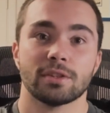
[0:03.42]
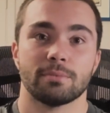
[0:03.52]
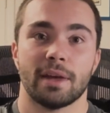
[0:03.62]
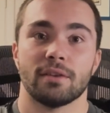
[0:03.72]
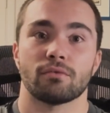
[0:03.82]

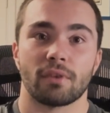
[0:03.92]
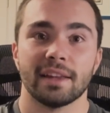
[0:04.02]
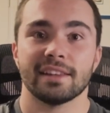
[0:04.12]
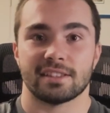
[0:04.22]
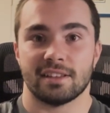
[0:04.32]
spent
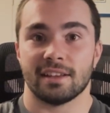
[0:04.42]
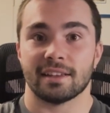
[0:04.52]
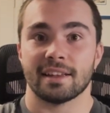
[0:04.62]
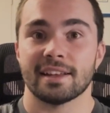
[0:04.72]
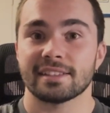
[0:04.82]
re-listening,
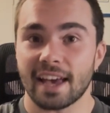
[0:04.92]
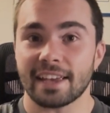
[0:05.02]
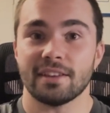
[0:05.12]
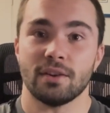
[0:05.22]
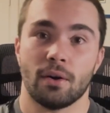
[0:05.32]

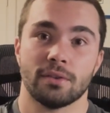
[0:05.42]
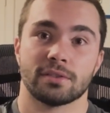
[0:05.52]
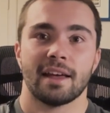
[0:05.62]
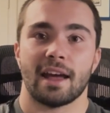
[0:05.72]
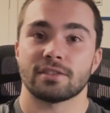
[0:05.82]
taking
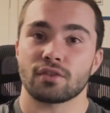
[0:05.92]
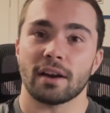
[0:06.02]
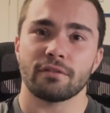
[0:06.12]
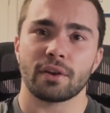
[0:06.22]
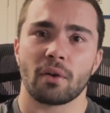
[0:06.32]
notes, and
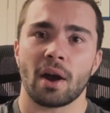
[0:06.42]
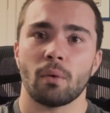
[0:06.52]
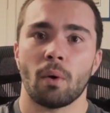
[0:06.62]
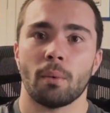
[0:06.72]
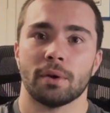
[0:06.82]
trying to figure out
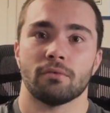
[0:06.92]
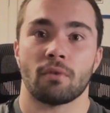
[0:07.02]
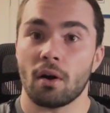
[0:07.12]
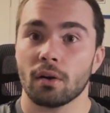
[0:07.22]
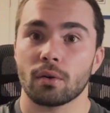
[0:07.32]
what went
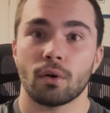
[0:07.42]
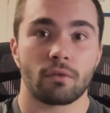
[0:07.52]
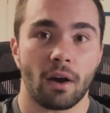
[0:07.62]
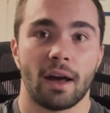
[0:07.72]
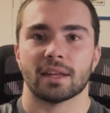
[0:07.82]
wrong or
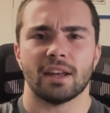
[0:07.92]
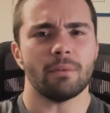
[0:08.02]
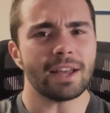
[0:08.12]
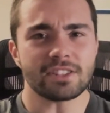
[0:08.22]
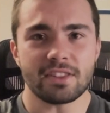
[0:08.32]
right. Now
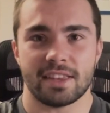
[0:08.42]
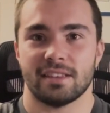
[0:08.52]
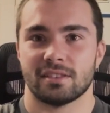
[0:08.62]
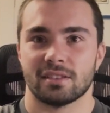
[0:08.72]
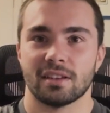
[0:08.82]
imagine
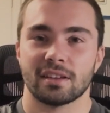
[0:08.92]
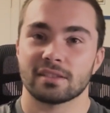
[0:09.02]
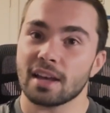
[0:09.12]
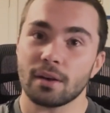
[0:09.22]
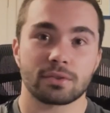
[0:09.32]
this.
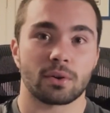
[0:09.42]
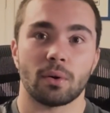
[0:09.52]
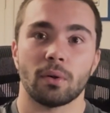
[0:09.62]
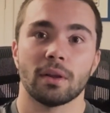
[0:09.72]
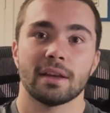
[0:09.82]
Sales
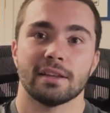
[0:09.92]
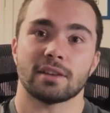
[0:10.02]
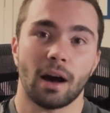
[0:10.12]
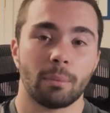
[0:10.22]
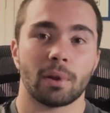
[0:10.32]
call
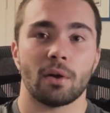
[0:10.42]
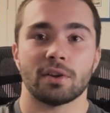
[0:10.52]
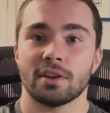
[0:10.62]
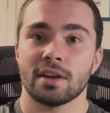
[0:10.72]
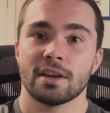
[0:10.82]

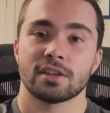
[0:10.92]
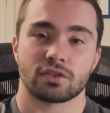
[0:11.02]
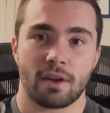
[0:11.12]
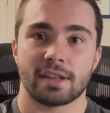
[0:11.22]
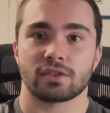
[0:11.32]
uploaded,
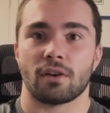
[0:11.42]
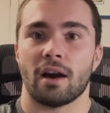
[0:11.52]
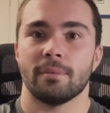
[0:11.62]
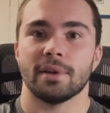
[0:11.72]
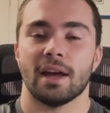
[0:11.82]

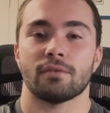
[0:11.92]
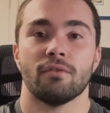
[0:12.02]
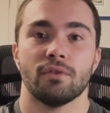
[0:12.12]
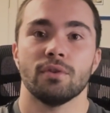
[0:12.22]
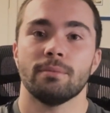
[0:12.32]
transcribed, and
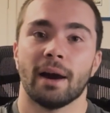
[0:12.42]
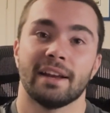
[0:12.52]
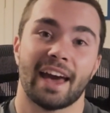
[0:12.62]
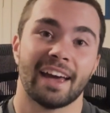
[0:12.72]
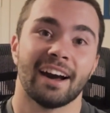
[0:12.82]
reviewed by
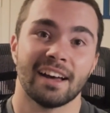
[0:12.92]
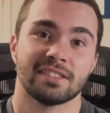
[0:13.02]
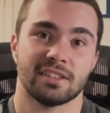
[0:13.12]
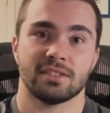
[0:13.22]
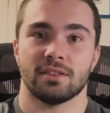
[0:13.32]
an AI
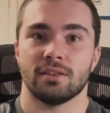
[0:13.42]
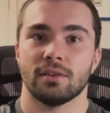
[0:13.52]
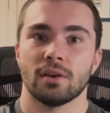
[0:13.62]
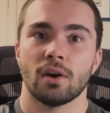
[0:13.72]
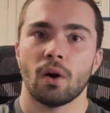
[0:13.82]

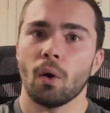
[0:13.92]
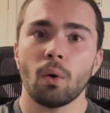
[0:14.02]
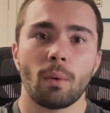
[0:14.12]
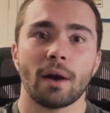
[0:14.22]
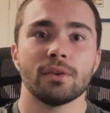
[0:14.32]
assistant,
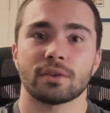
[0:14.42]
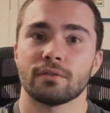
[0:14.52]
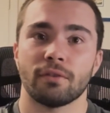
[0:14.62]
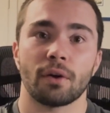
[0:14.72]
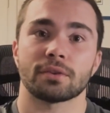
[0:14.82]
all while you can
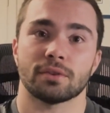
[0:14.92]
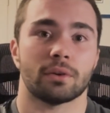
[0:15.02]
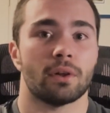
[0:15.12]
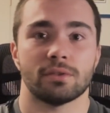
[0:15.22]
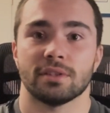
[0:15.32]
focus on
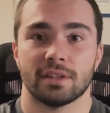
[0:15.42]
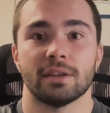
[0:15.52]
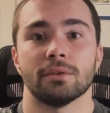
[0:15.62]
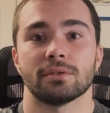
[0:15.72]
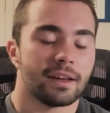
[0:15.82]
closing
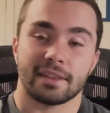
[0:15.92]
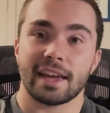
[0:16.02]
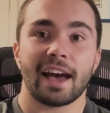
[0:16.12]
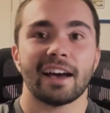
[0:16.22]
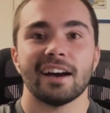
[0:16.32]
deals. The
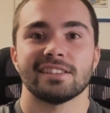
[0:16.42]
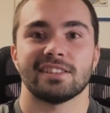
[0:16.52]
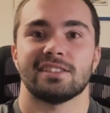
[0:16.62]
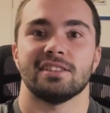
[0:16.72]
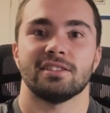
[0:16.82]
AI
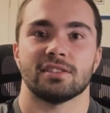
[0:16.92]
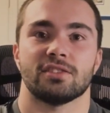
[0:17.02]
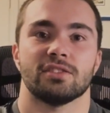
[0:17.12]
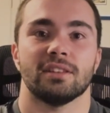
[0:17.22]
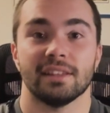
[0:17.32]
assistant doesn't
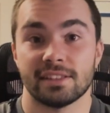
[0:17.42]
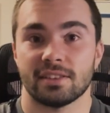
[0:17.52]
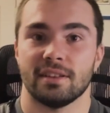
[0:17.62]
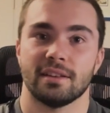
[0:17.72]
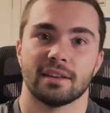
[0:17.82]
just
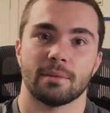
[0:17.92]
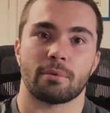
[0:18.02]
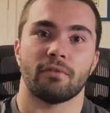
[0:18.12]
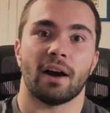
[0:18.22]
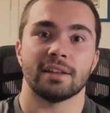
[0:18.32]
listen, it
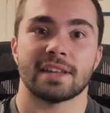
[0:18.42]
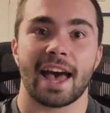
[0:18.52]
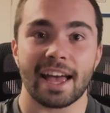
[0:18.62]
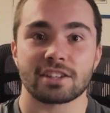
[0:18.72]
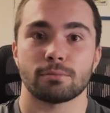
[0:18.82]
provides
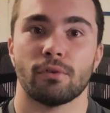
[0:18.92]
actionable